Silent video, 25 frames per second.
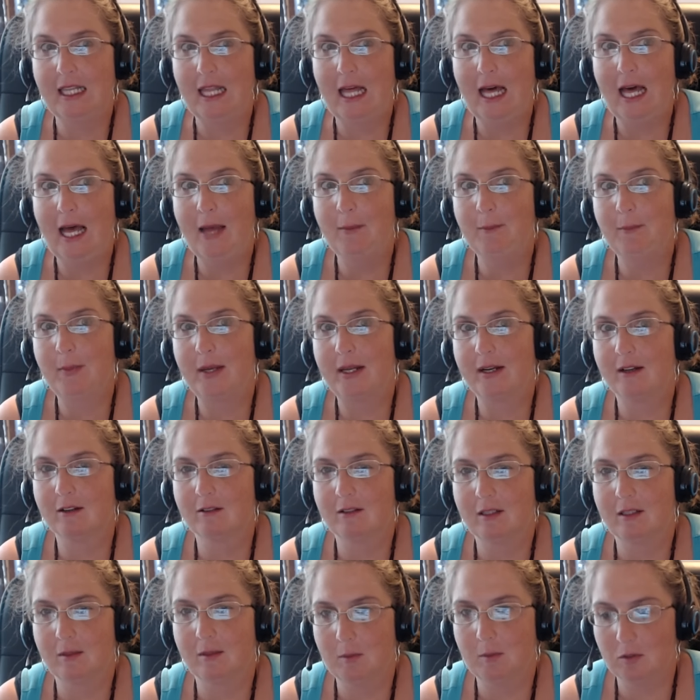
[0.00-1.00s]
lot
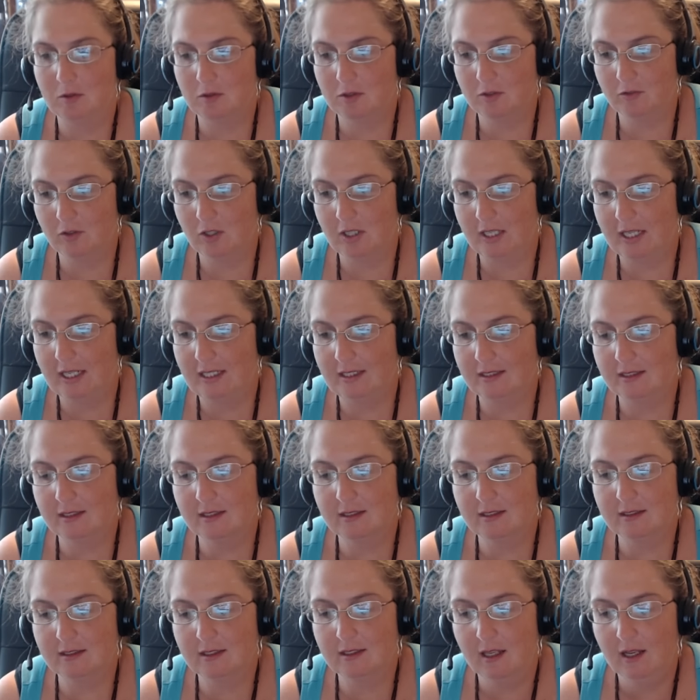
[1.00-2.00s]
better in most of our
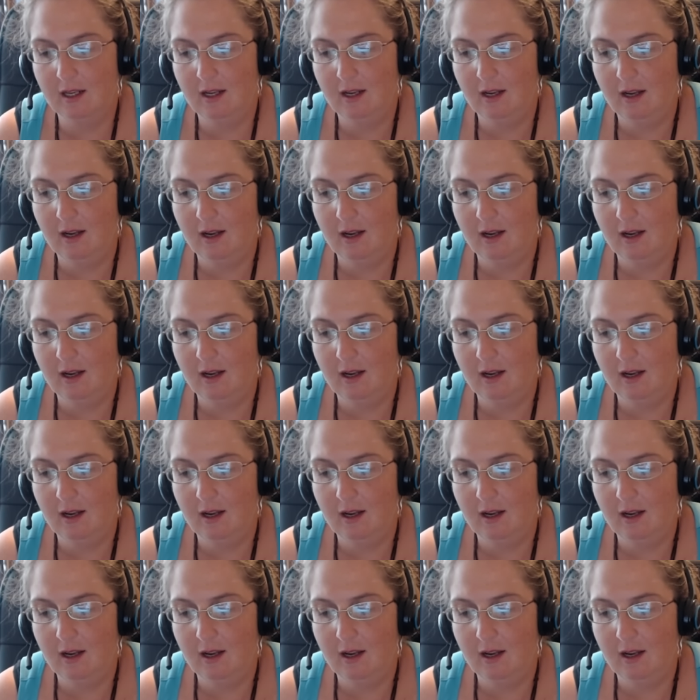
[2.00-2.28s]
cases.